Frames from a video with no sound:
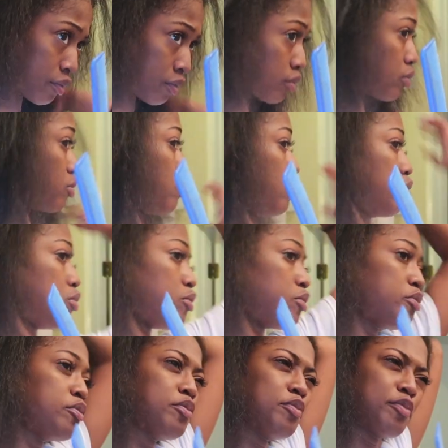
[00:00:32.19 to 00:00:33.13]

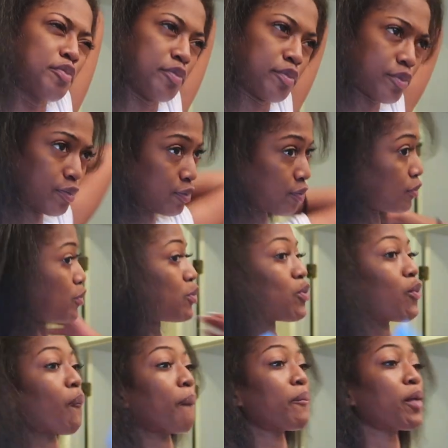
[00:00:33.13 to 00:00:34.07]
whatever state
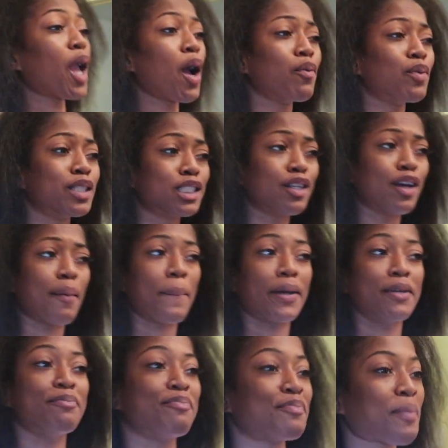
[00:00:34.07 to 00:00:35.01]
your hair is in that's
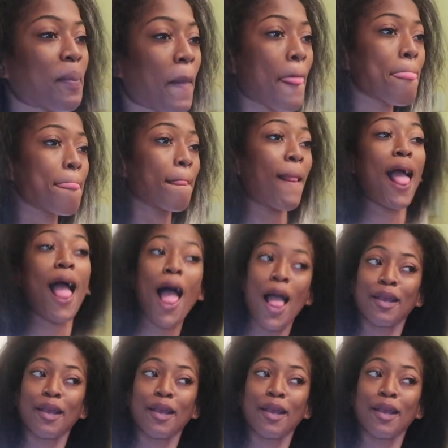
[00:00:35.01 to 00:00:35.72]
easiest to tame,